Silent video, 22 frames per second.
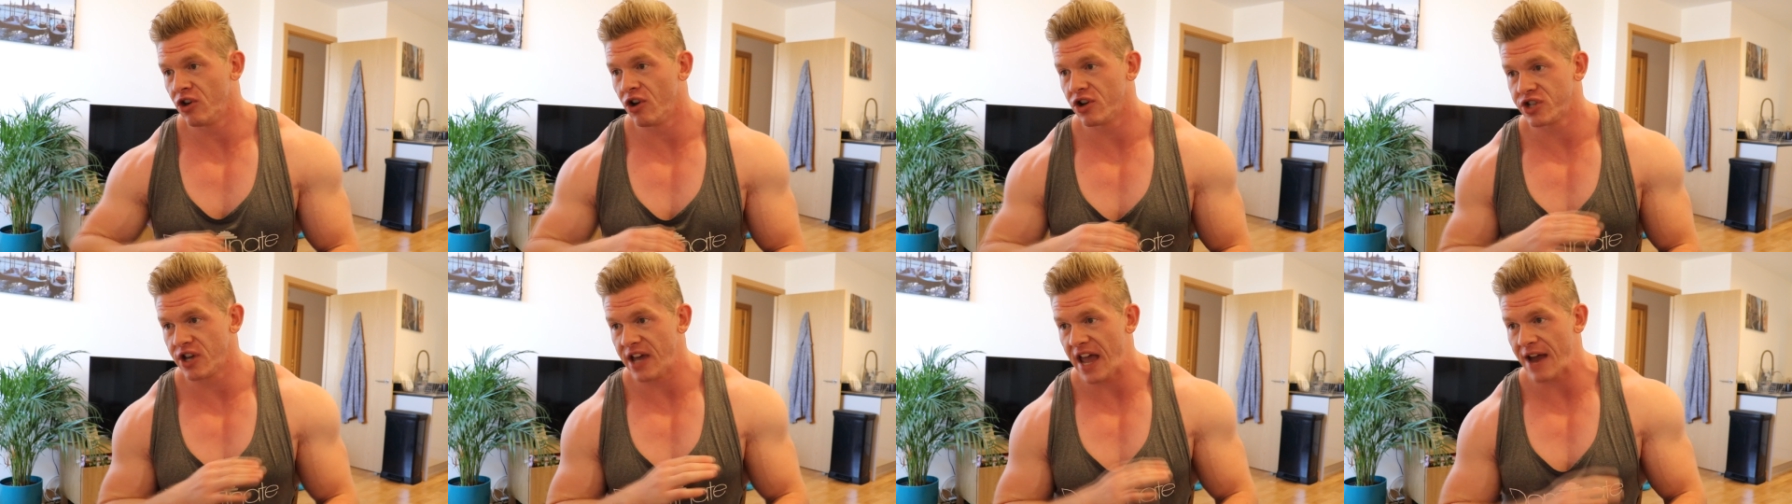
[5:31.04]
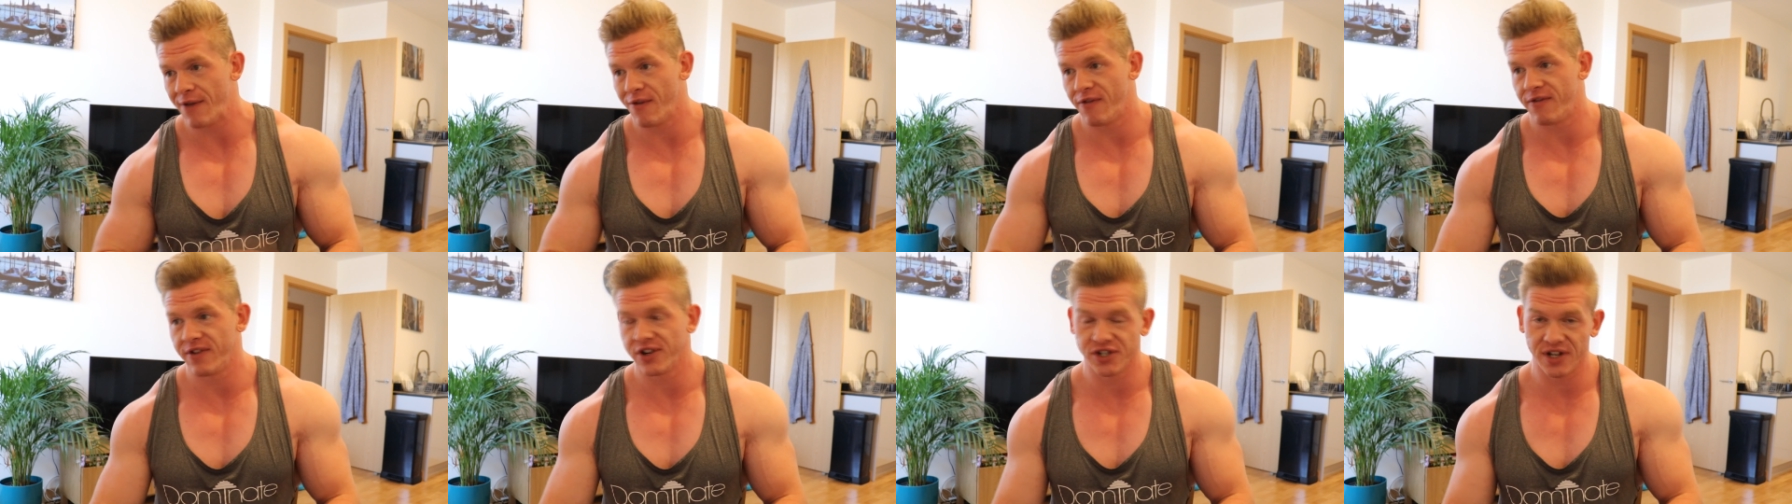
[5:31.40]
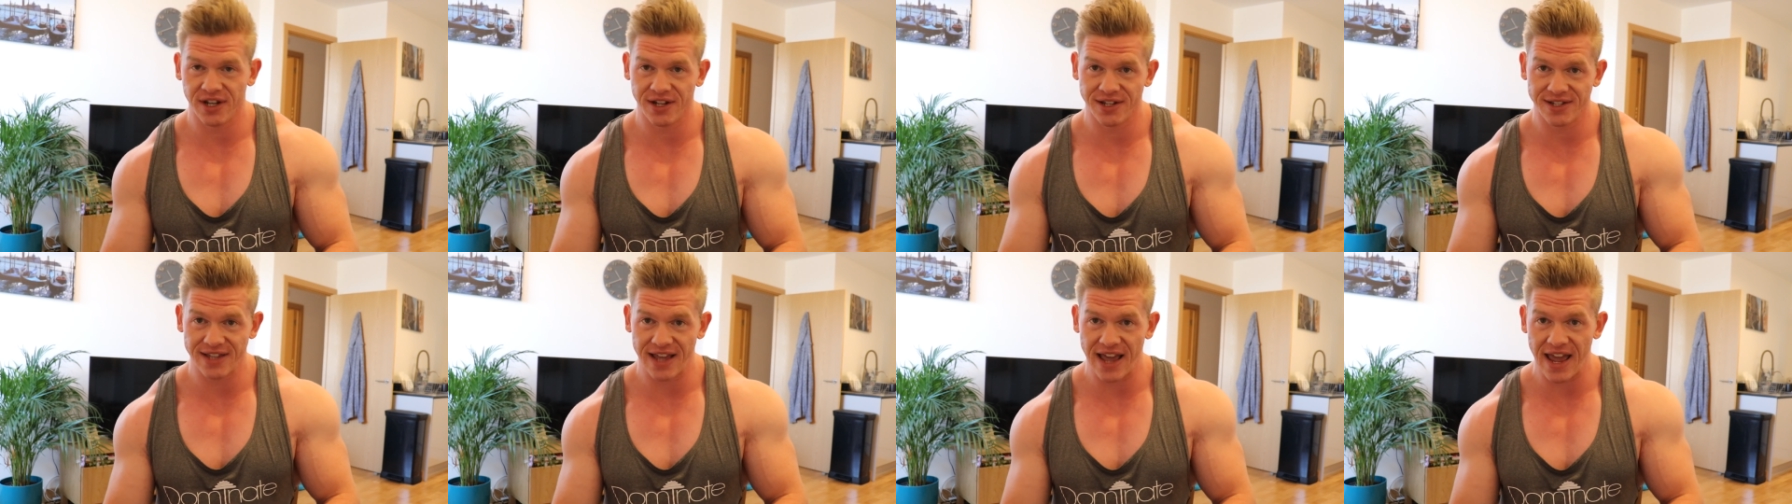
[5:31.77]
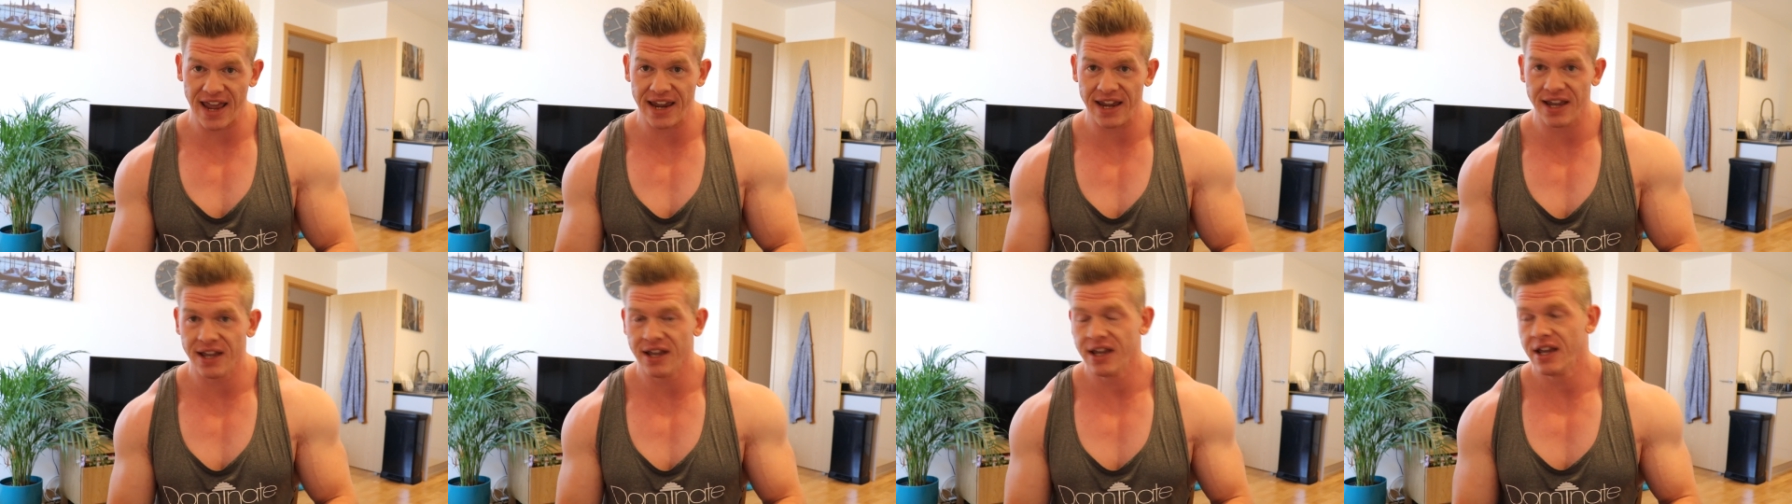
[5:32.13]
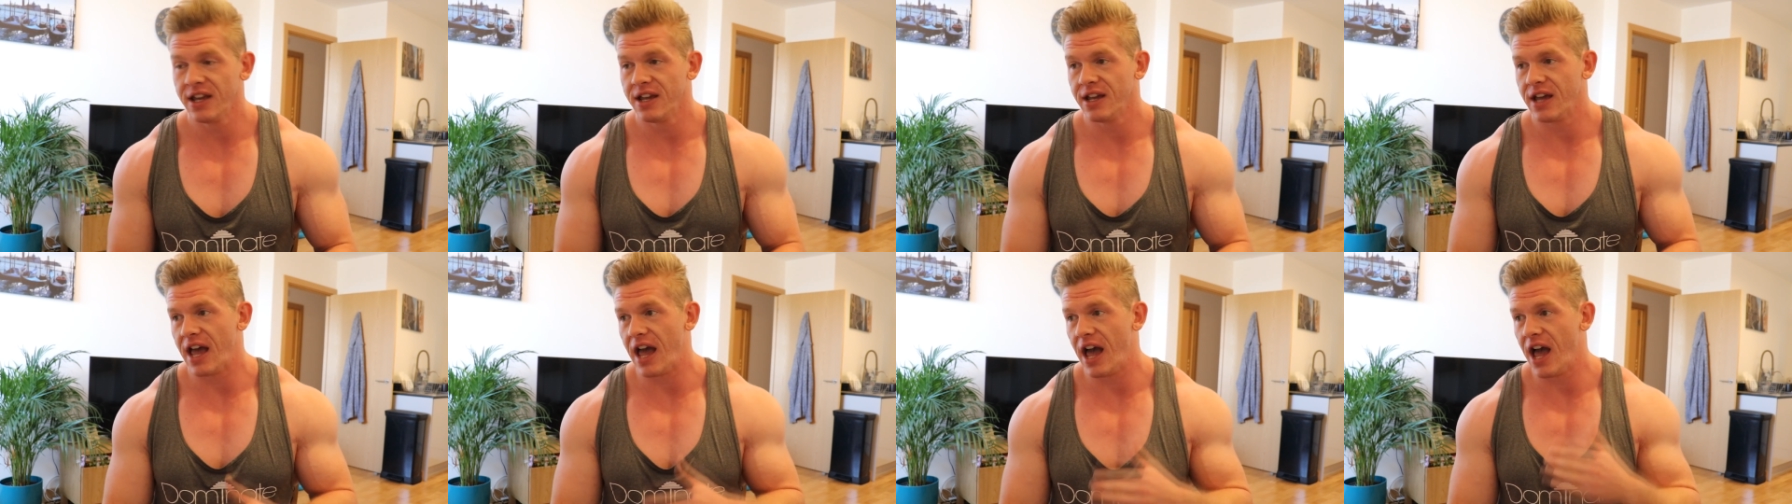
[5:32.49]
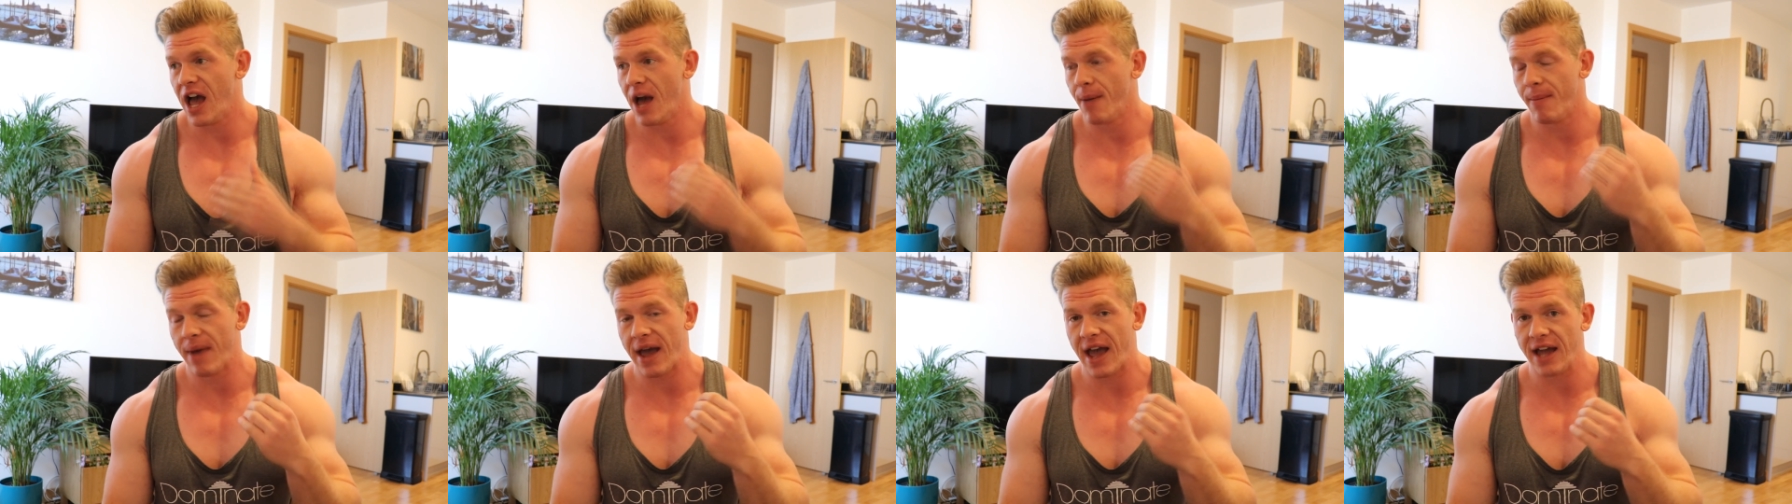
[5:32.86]
cooked her everything she needed to eat,
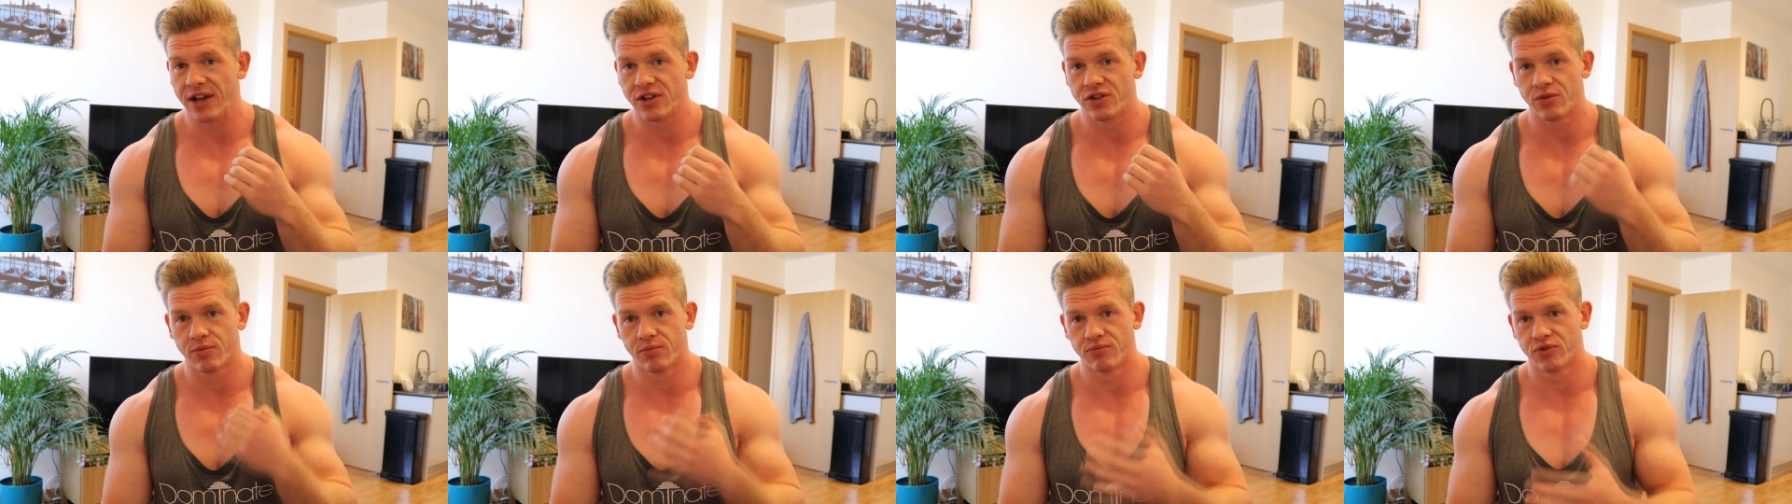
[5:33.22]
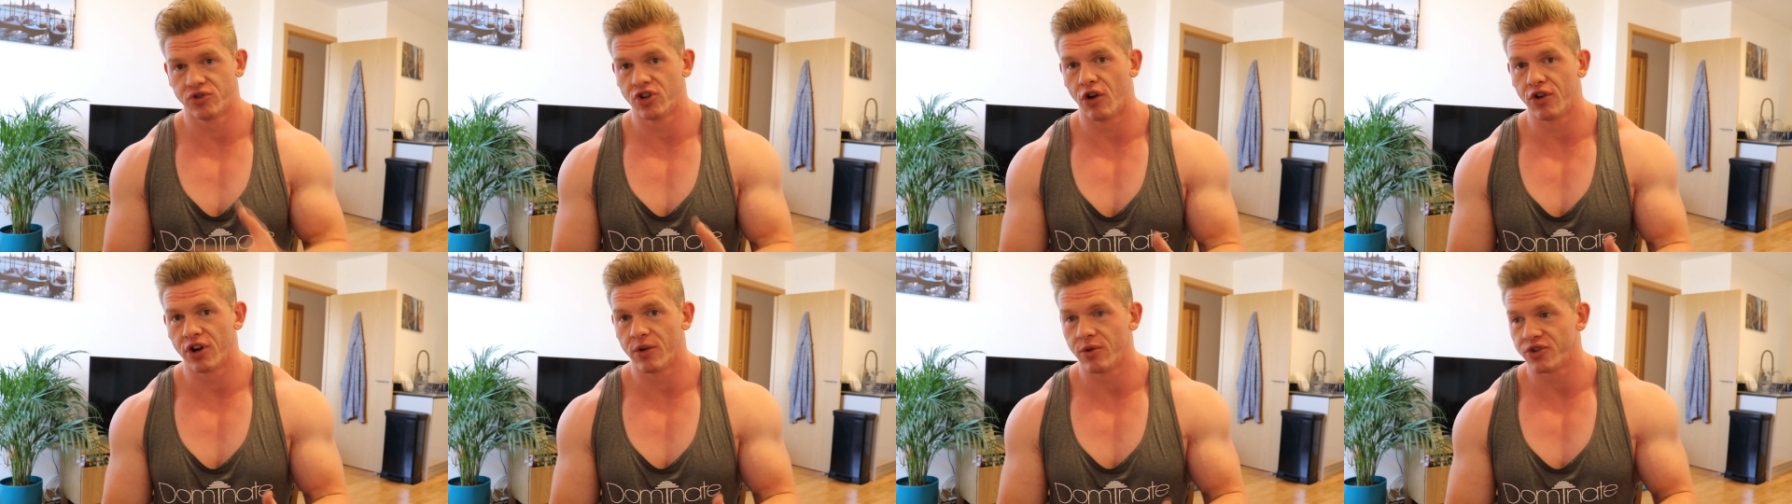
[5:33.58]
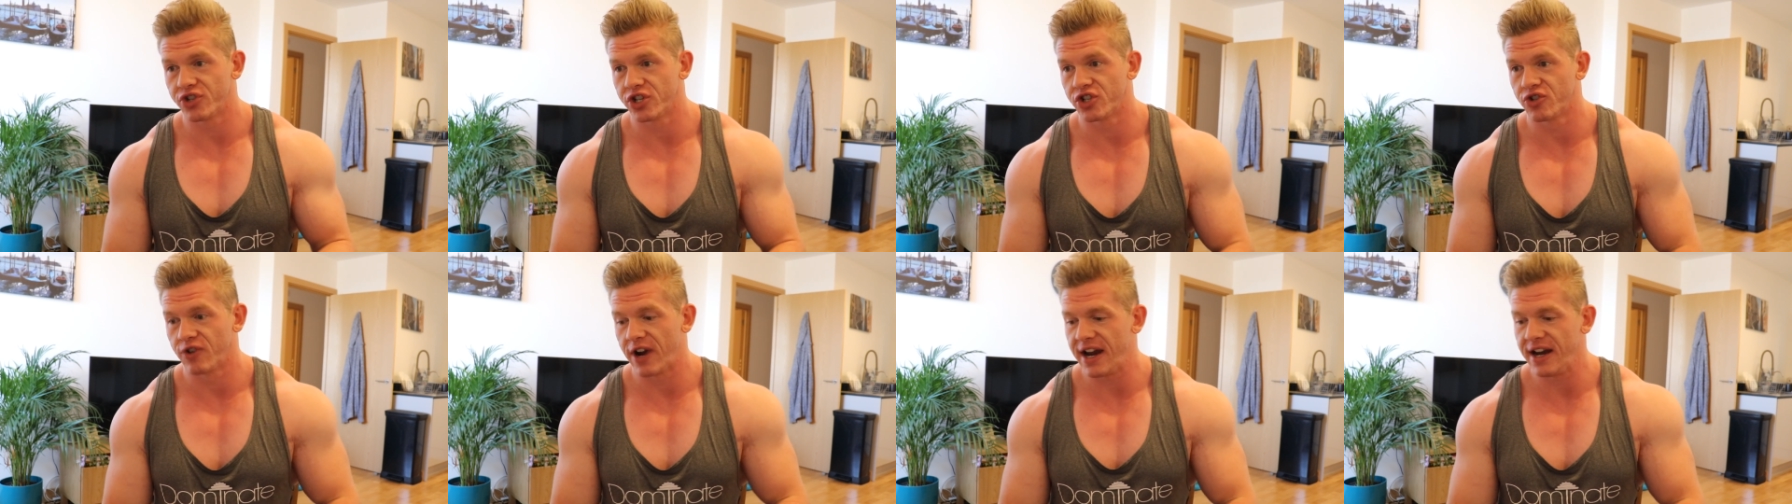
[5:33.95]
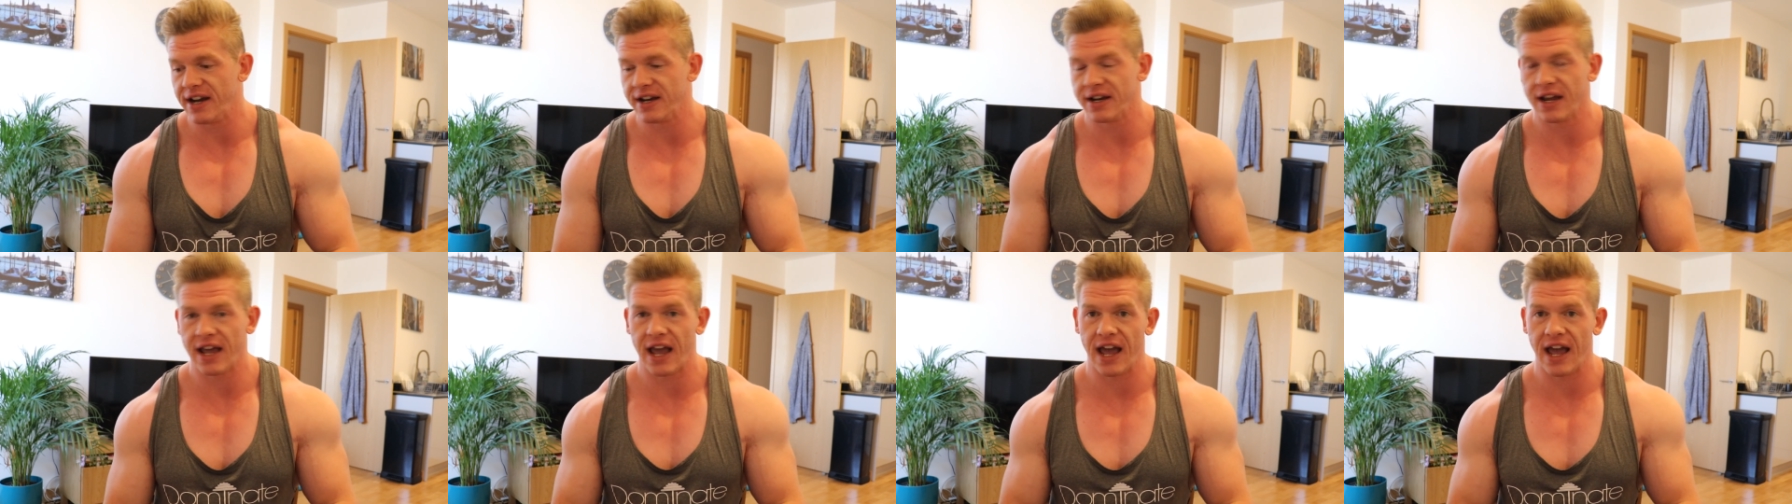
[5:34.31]
and told her what to train,